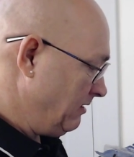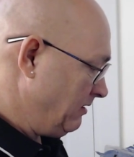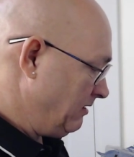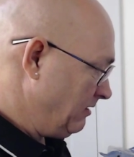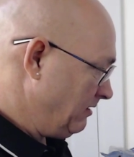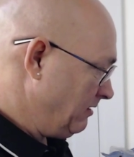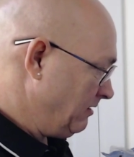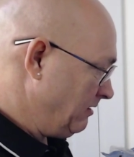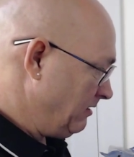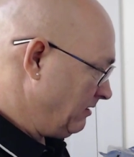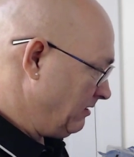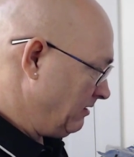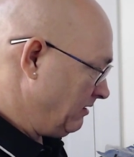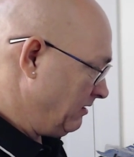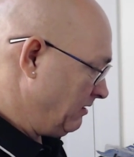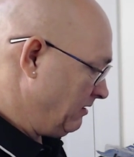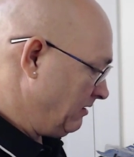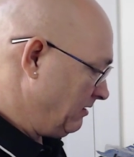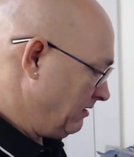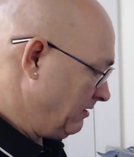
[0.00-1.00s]

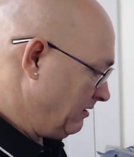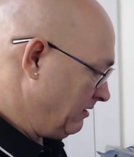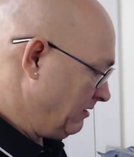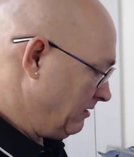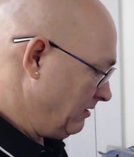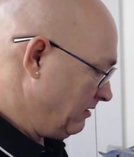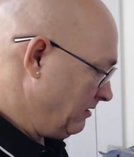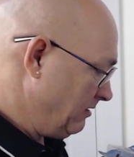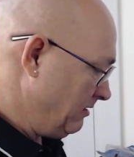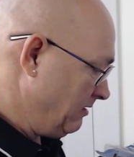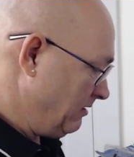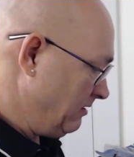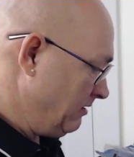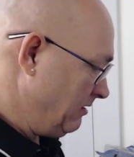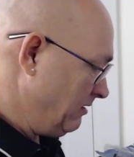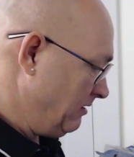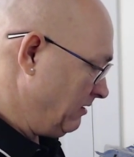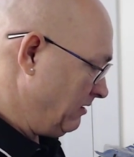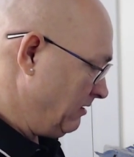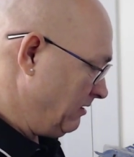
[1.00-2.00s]

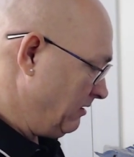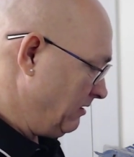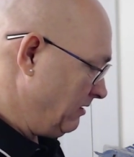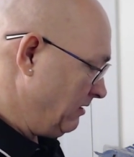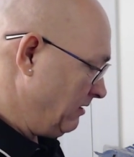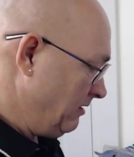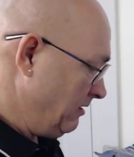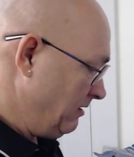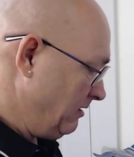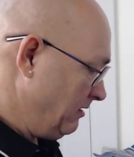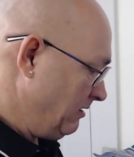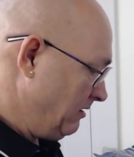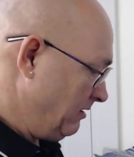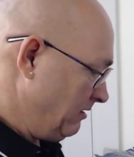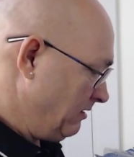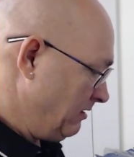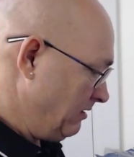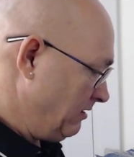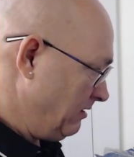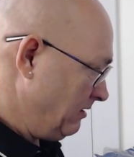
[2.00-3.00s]

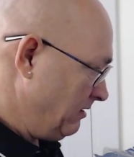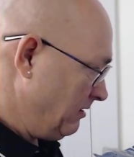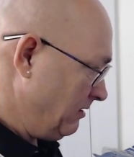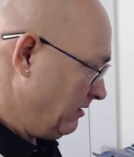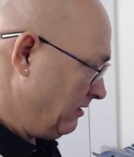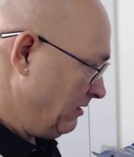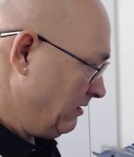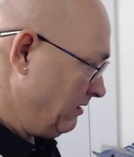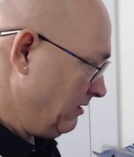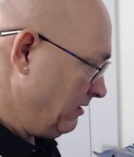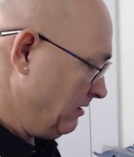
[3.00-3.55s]
Nothing is said.